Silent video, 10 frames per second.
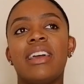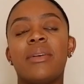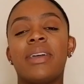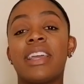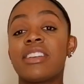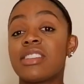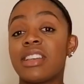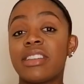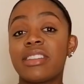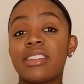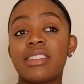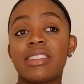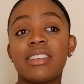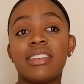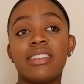I'm
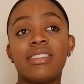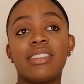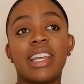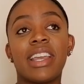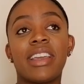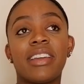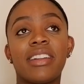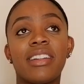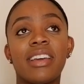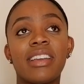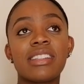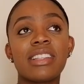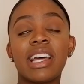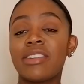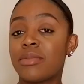anxious, and just
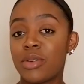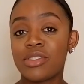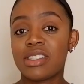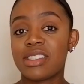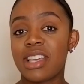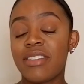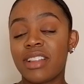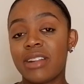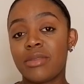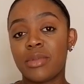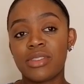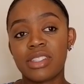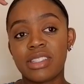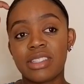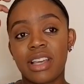a lot of emotions. I have a lot of
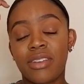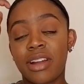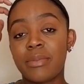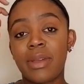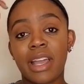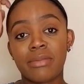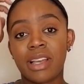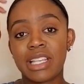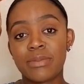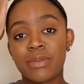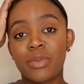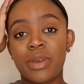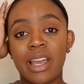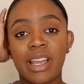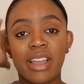emotions. I've already packed my hospital
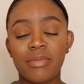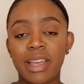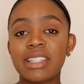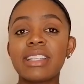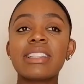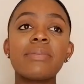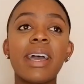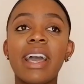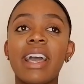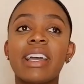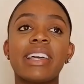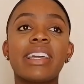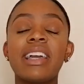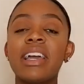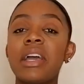bag. I've packed his bag. Like,
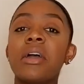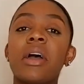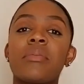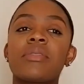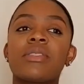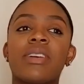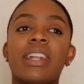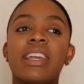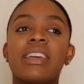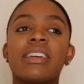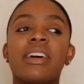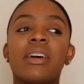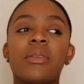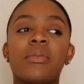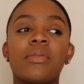I'm just ready.
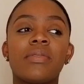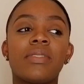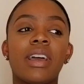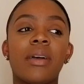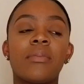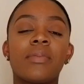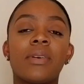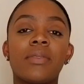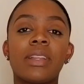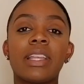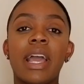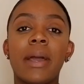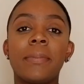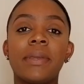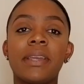I'm really
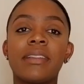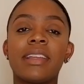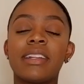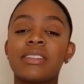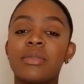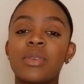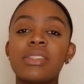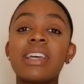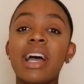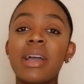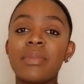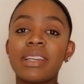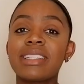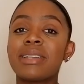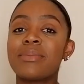happy that it's almost time,
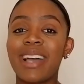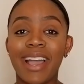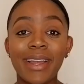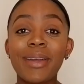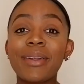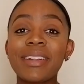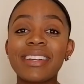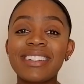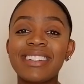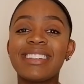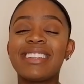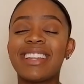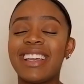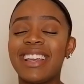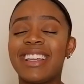because I'm tired.
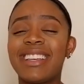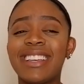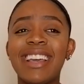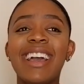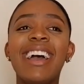Like,